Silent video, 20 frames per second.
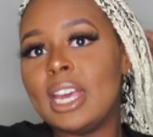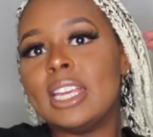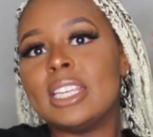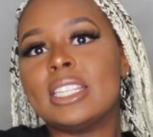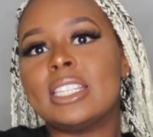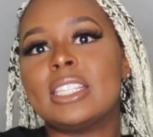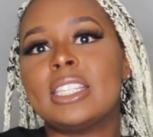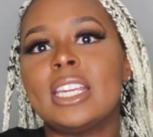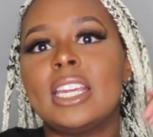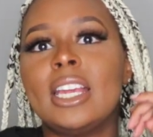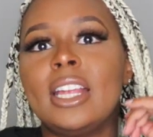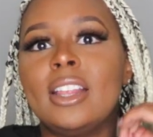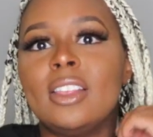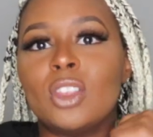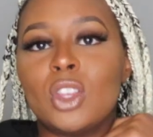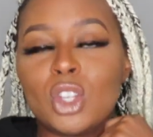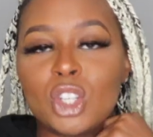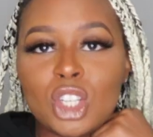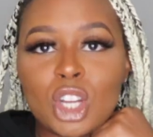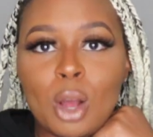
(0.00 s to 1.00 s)
seen
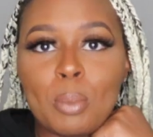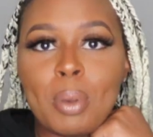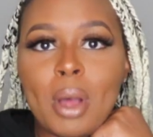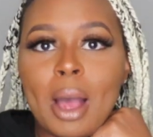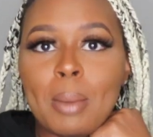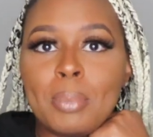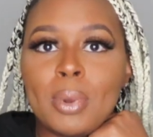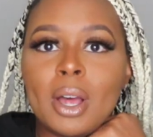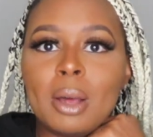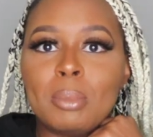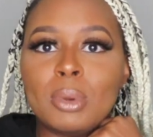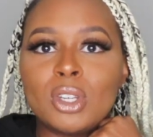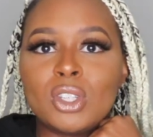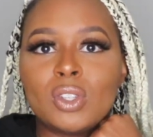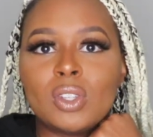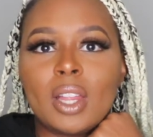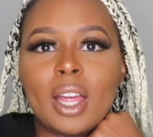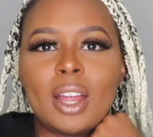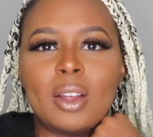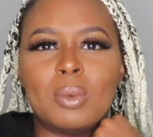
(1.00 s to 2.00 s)
the show pop up, but
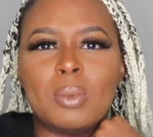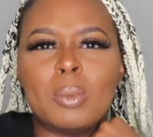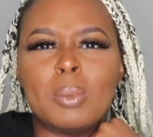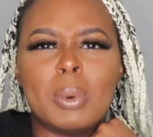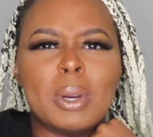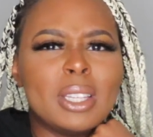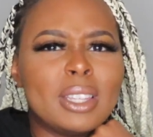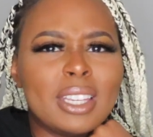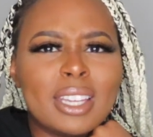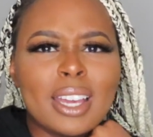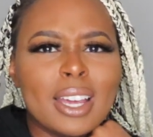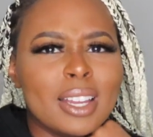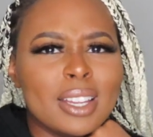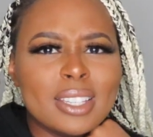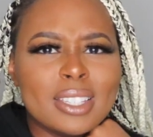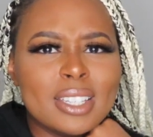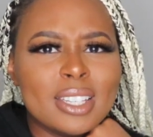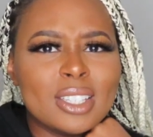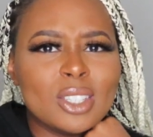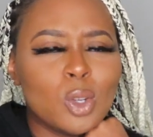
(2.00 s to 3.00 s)
you're like, what the hell
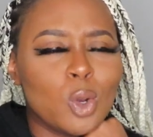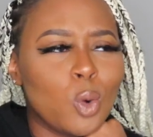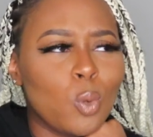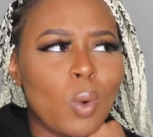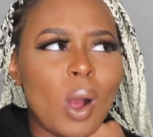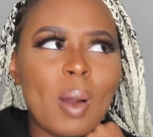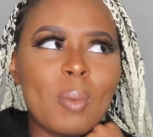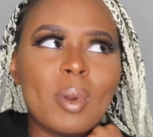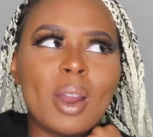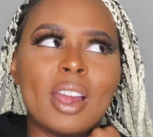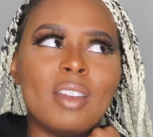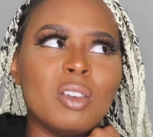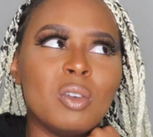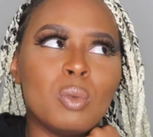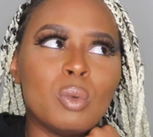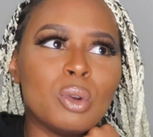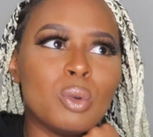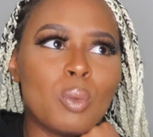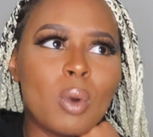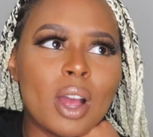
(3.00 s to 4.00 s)
is this? Or why would I even
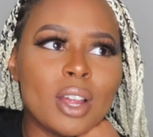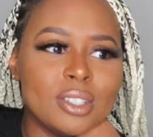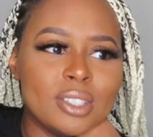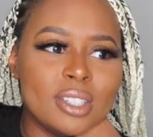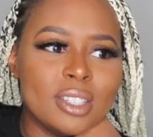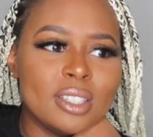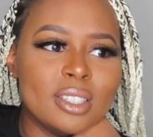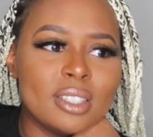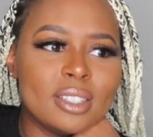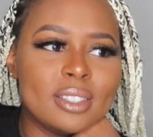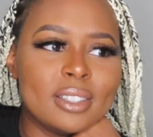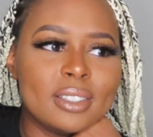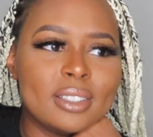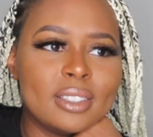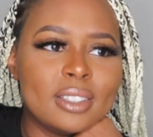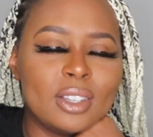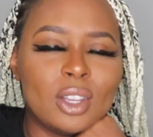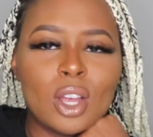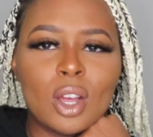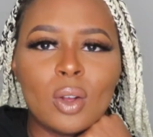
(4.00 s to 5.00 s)
want to watch this?
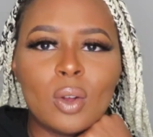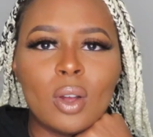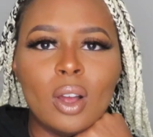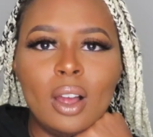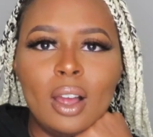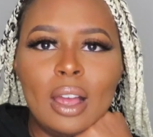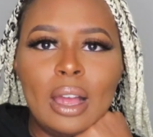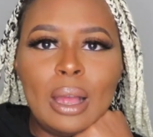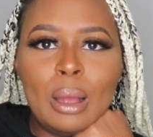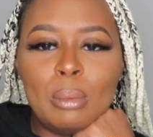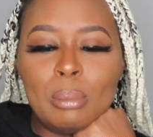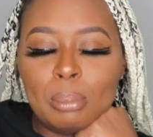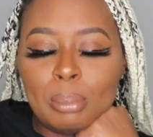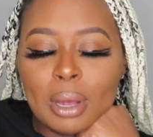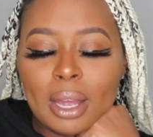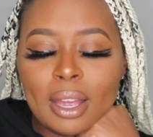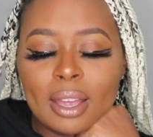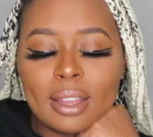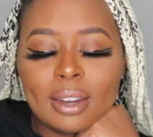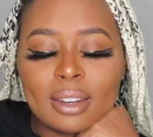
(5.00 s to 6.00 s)
You know?
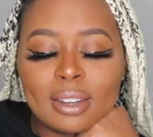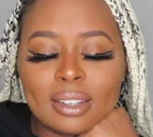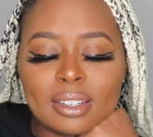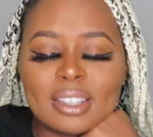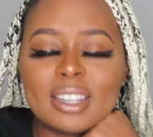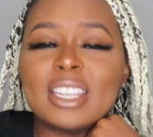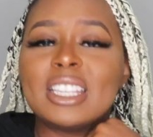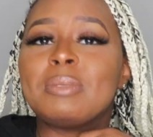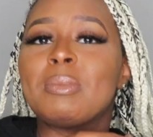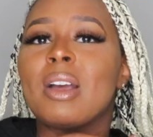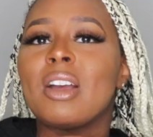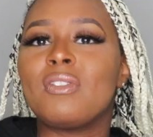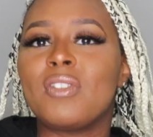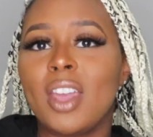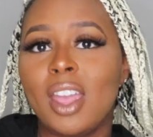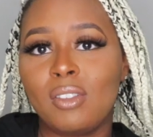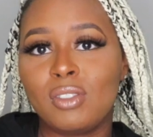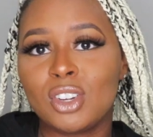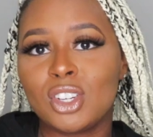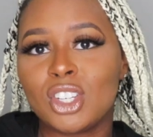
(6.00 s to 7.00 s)
But it's my
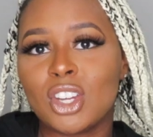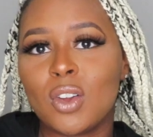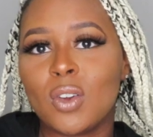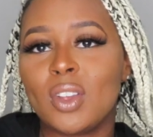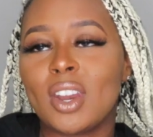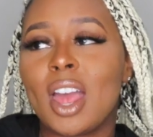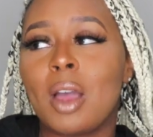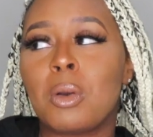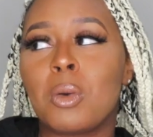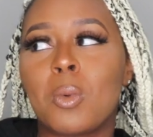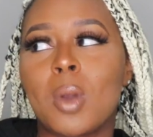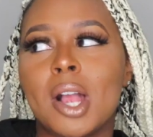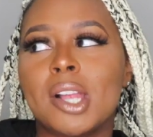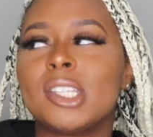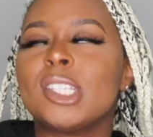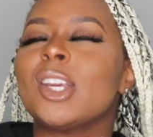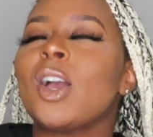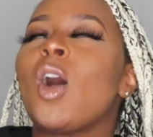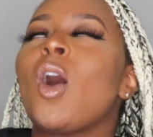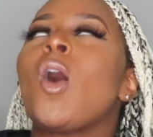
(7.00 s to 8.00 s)
favorite show and I will
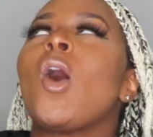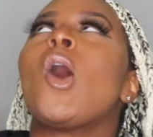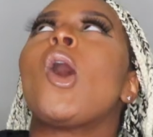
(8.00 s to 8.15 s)
watch it